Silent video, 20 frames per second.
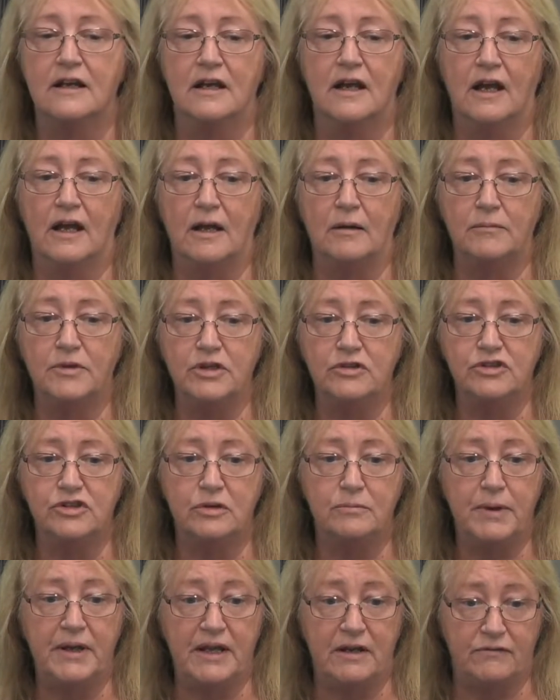You should
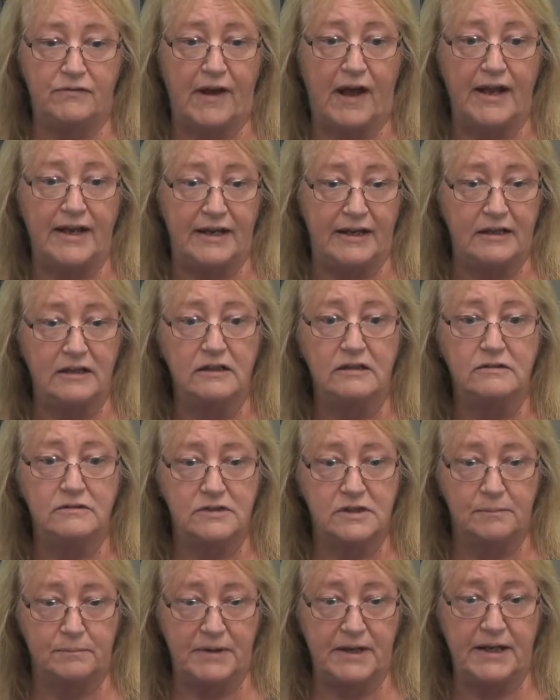be invited
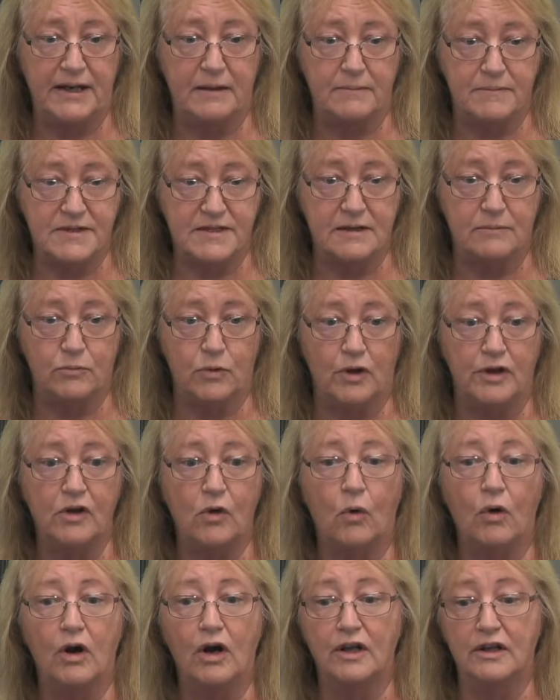to PM someone,
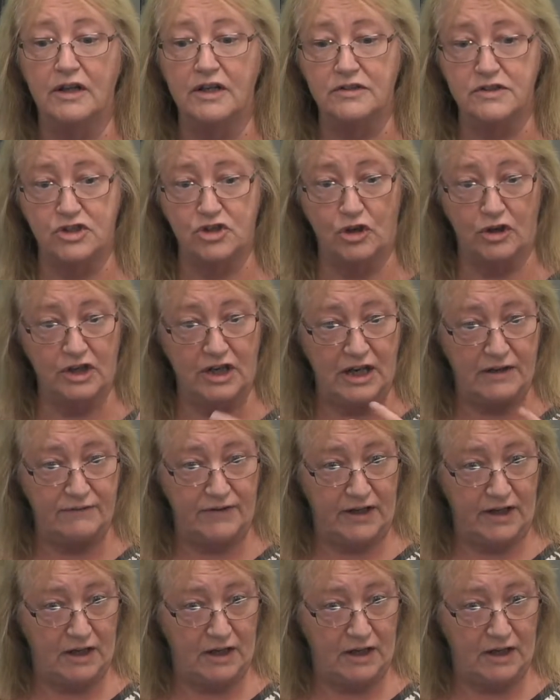or unless you're giving it